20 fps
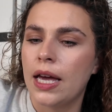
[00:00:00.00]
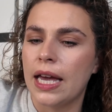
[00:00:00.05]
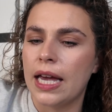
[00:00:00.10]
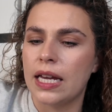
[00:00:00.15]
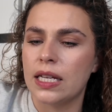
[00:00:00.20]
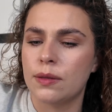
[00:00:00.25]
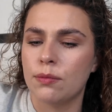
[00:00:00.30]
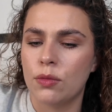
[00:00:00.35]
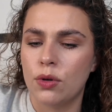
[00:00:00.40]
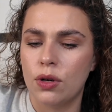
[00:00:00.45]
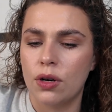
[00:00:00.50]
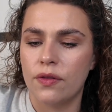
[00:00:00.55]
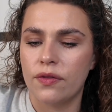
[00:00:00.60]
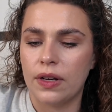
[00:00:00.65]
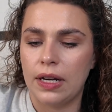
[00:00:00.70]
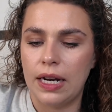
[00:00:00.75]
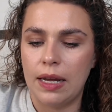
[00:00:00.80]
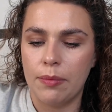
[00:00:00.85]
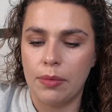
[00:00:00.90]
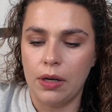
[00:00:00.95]
It's more of a
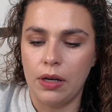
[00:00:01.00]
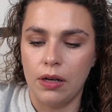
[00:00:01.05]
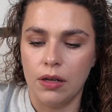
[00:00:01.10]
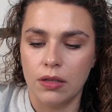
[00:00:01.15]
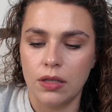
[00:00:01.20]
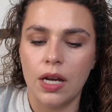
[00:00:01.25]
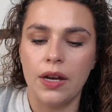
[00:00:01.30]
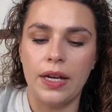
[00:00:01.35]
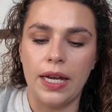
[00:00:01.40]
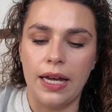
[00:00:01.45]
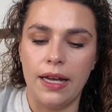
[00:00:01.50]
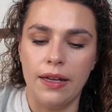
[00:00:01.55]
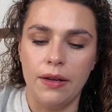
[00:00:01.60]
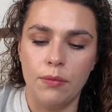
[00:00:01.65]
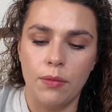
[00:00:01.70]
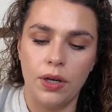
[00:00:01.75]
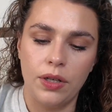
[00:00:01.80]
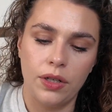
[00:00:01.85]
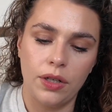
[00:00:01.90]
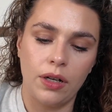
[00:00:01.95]
lip gloss,
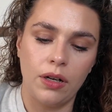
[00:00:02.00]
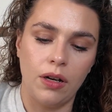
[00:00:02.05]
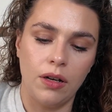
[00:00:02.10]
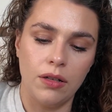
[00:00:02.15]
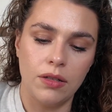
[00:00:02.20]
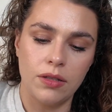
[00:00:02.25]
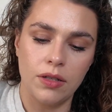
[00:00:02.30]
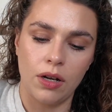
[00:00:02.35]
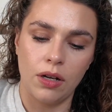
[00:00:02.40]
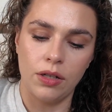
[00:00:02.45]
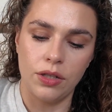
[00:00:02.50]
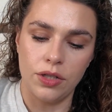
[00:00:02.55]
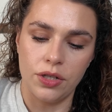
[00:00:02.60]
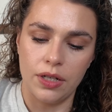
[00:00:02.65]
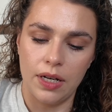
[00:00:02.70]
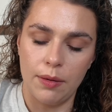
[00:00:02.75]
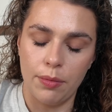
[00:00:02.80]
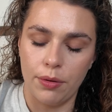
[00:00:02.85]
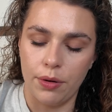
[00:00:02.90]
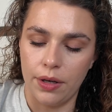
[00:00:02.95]
Wonder Gloss
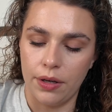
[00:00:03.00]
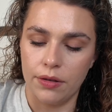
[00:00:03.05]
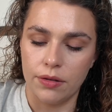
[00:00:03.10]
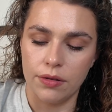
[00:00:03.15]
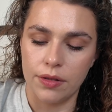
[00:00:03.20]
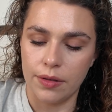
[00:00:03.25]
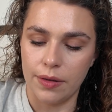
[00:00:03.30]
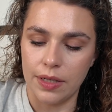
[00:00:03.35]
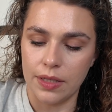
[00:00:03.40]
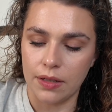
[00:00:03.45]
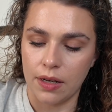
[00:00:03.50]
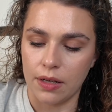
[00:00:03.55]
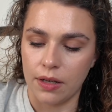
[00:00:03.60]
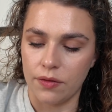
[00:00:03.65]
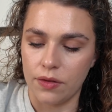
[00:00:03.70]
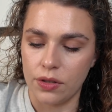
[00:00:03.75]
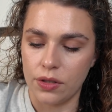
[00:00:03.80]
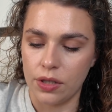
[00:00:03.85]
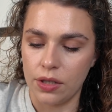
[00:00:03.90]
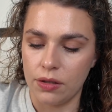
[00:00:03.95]
Collagen Lip Oil, so it's kind of
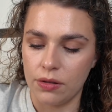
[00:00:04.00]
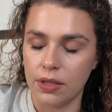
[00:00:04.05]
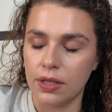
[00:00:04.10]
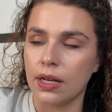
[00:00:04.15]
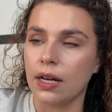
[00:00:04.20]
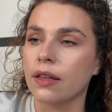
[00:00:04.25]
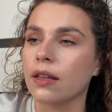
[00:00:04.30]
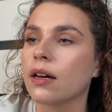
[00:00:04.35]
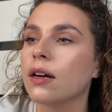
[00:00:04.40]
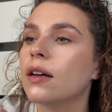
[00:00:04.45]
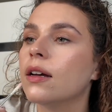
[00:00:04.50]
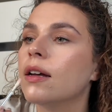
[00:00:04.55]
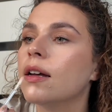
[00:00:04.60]
the two together.